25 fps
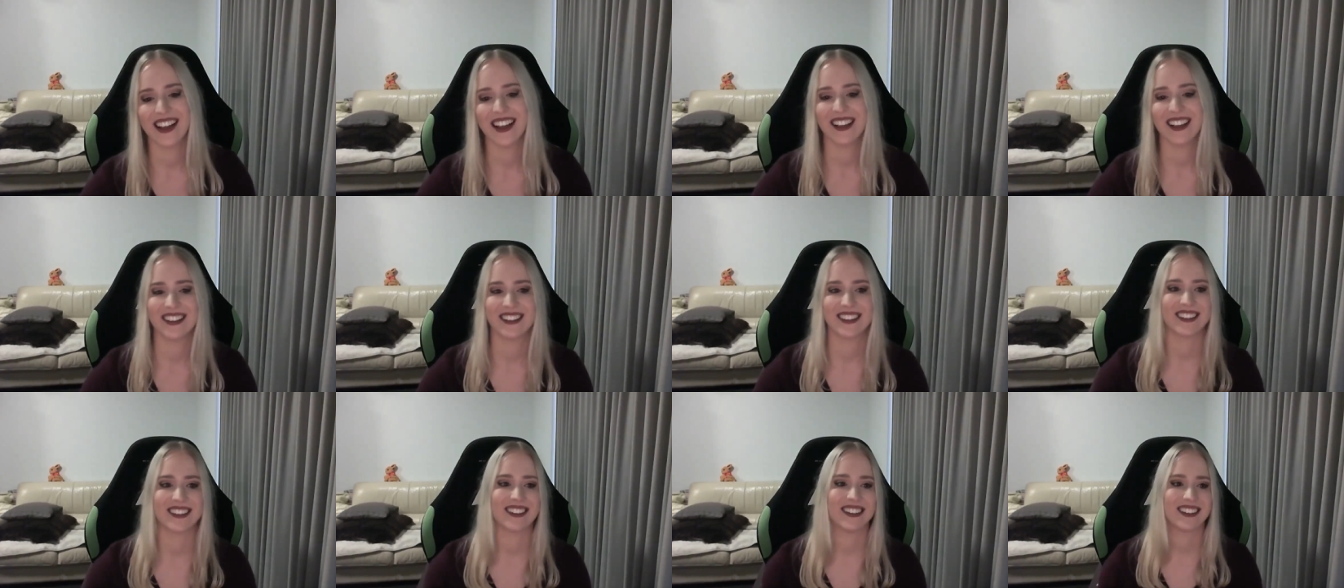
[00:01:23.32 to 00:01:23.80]

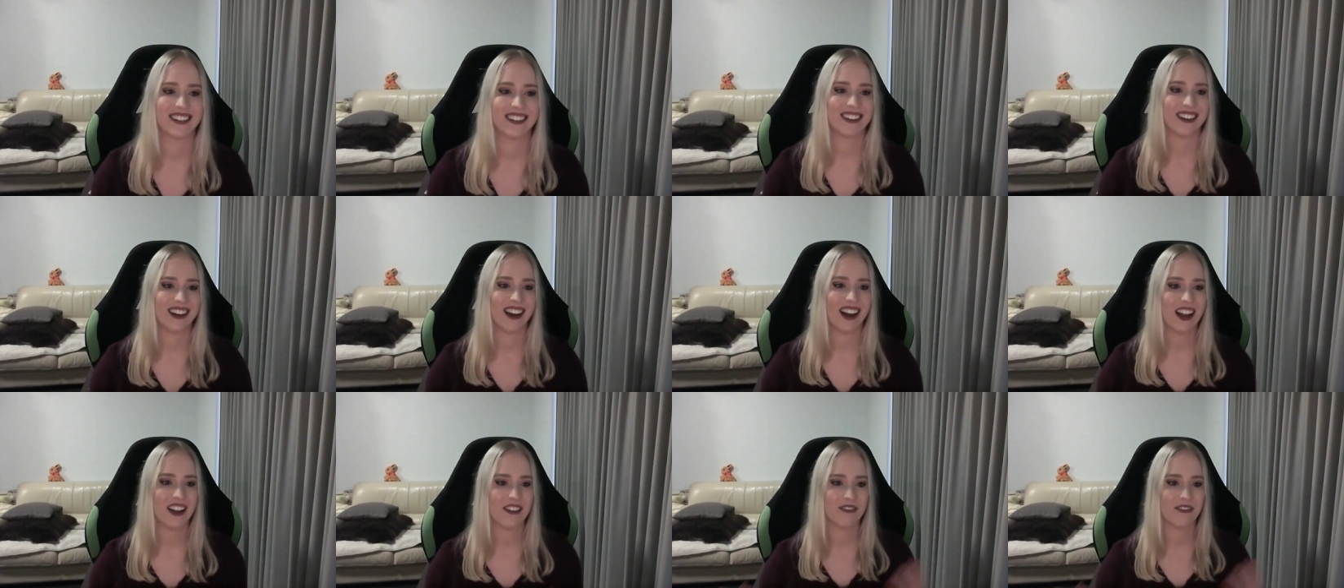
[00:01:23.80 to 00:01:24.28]
So,
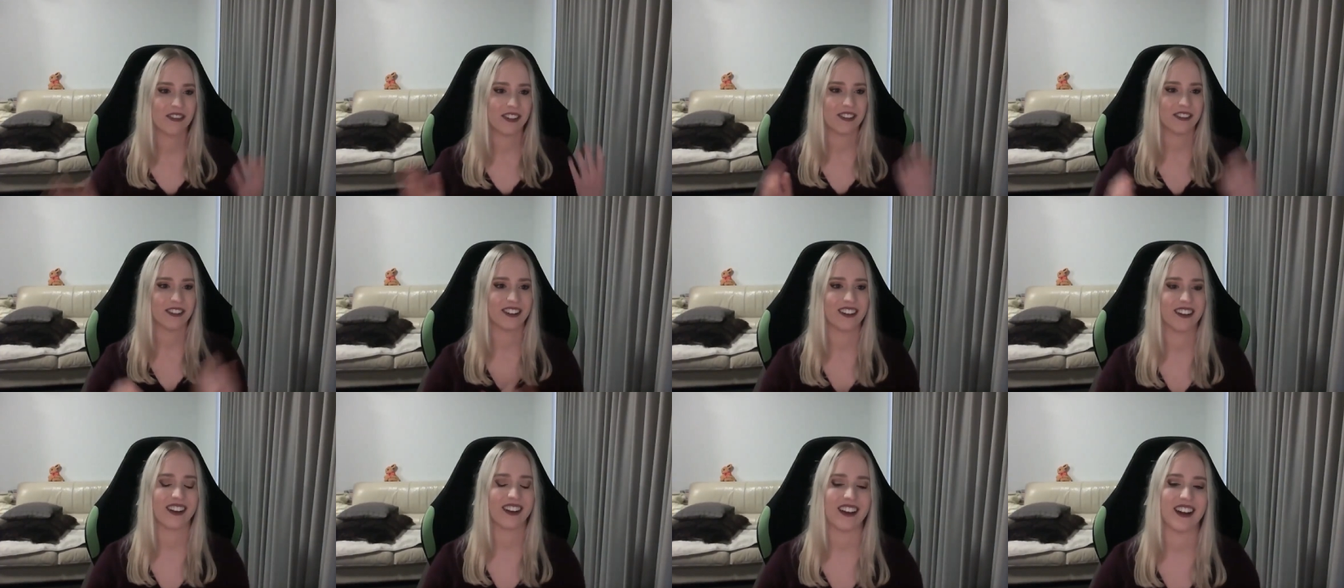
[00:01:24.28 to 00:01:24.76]
hi
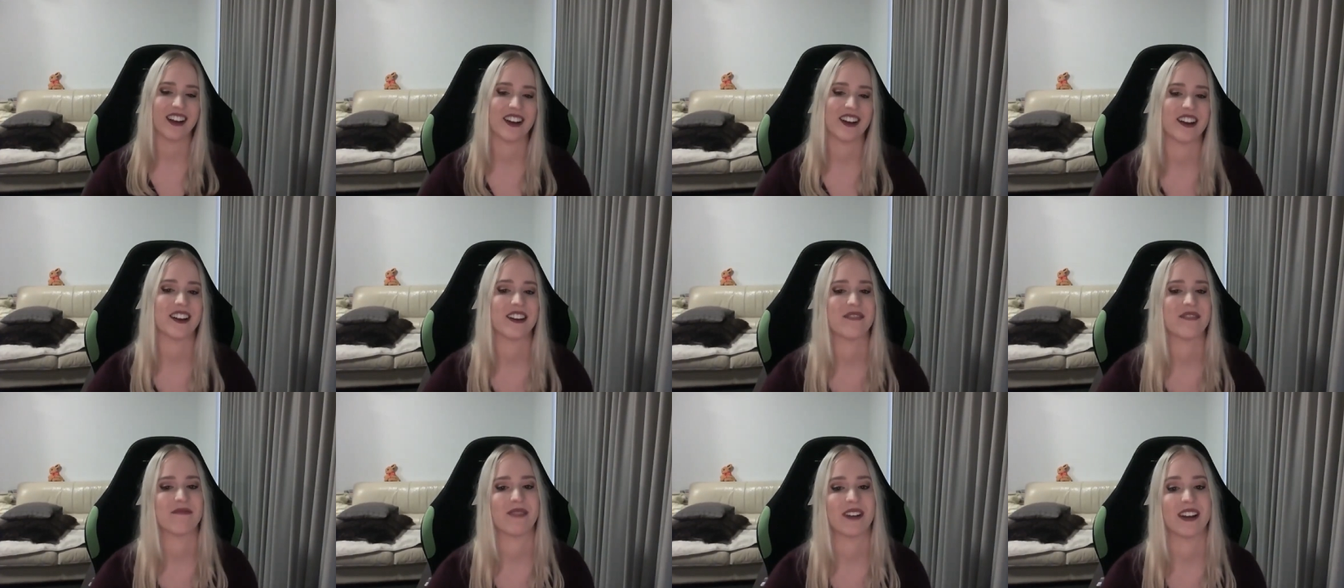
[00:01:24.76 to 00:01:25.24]
everyone.
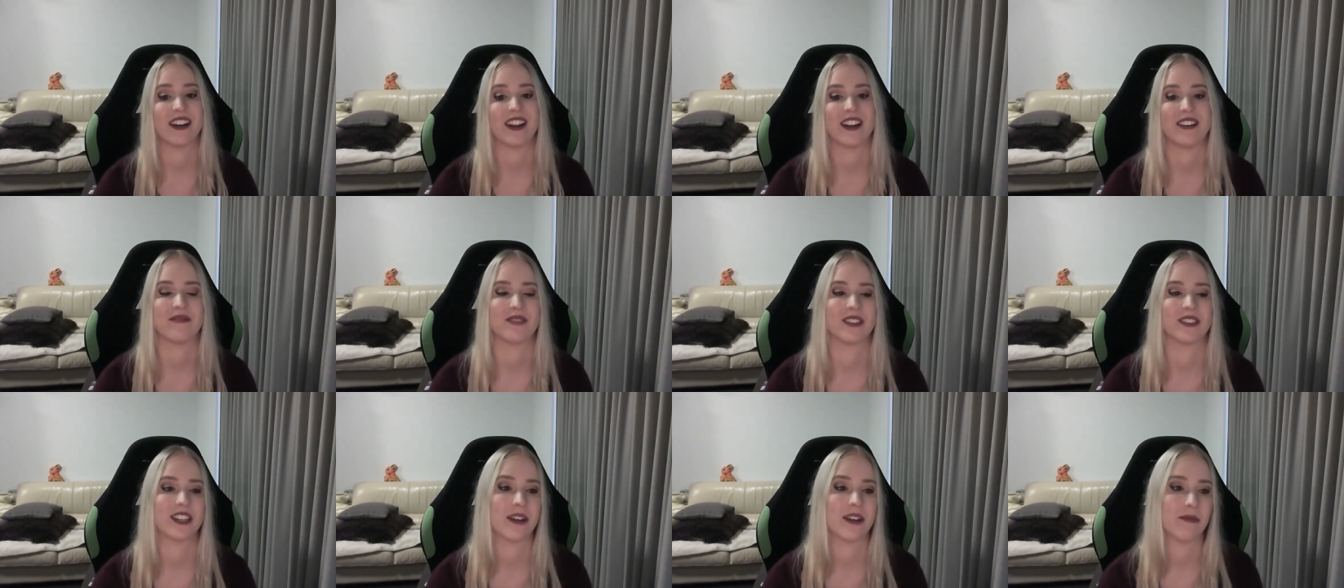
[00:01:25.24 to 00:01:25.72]
Um, my
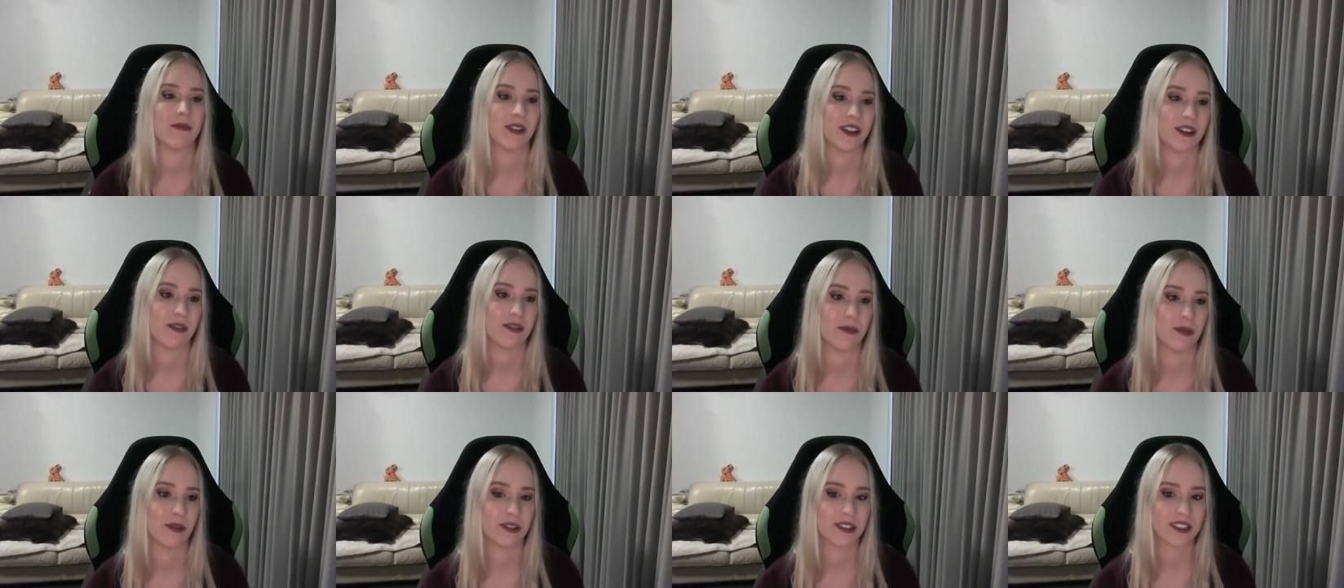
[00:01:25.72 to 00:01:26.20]
name's Emily
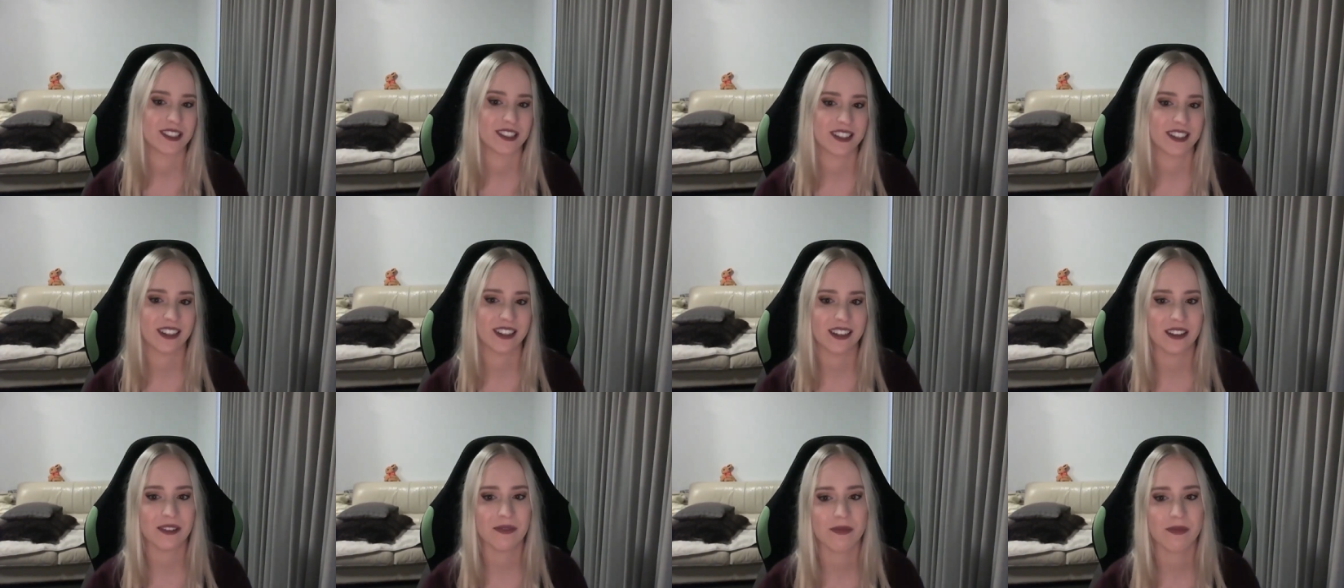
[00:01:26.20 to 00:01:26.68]

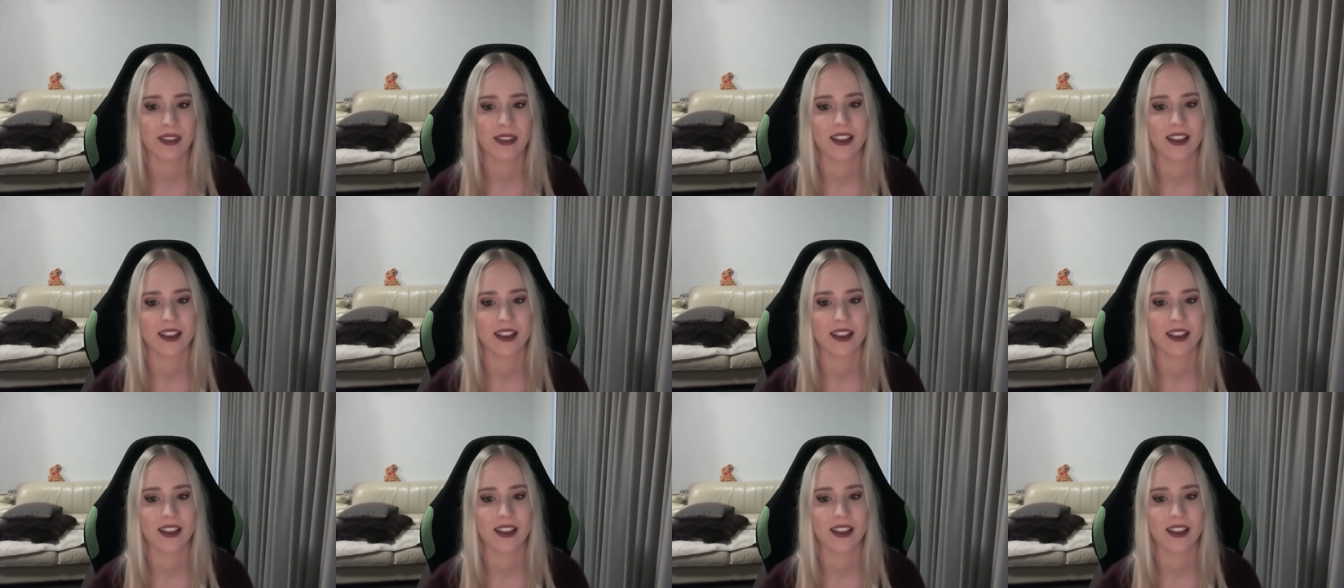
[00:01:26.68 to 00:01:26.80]
Aborsky.